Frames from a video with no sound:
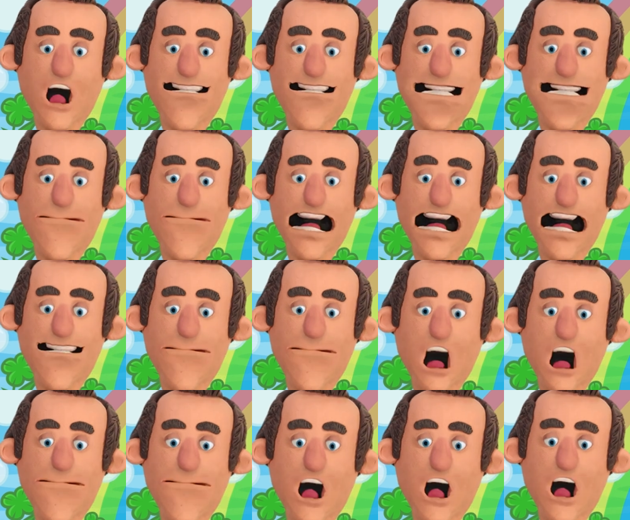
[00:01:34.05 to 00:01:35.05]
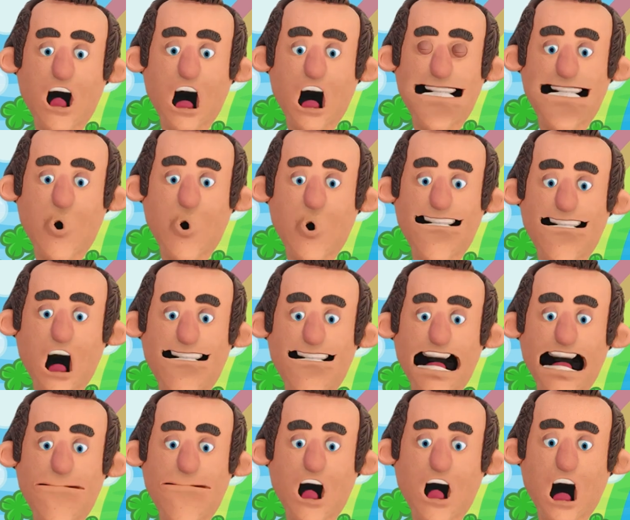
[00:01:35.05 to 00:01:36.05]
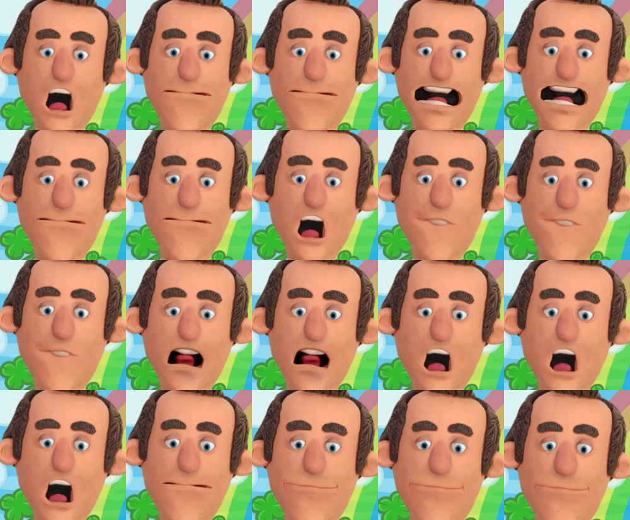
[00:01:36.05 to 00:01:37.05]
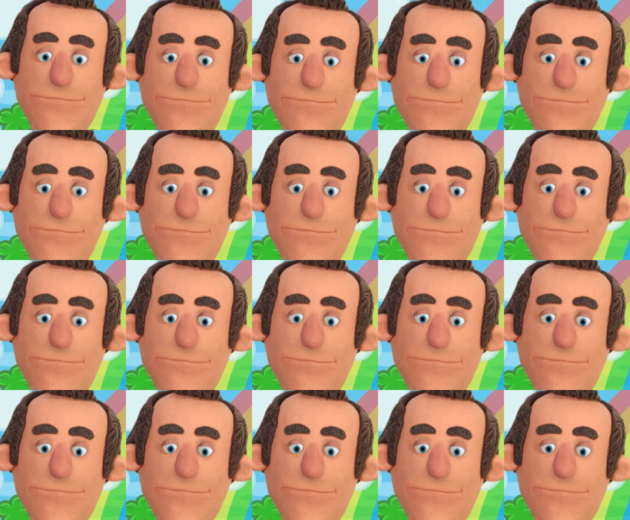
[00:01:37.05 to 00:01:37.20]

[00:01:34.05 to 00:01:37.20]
and black pepper reduces the problem of phlegm.